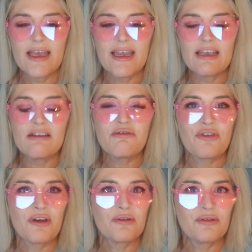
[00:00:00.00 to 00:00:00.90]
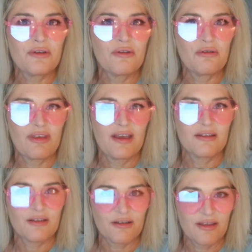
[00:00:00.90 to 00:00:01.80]
If those two
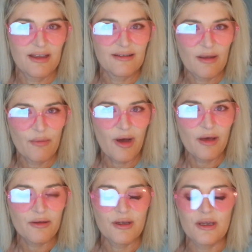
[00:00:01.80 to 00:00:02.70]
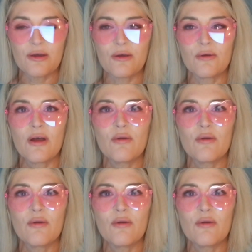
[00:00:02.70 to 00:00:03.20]
things are things that bother you,